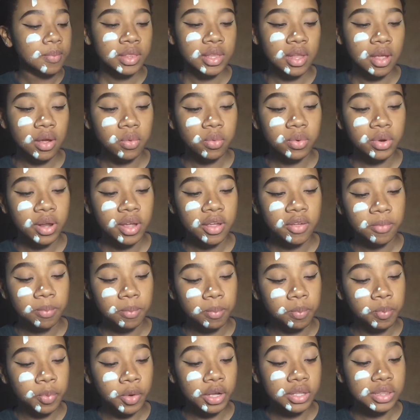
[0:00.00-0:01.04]
Now when I
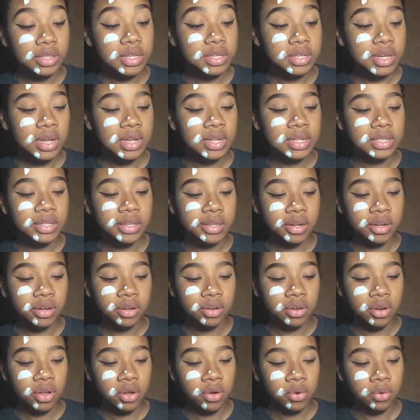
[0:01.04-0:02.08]
bought this, I
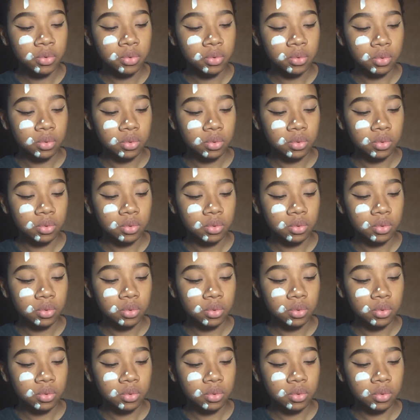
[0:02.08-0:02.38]
didn't know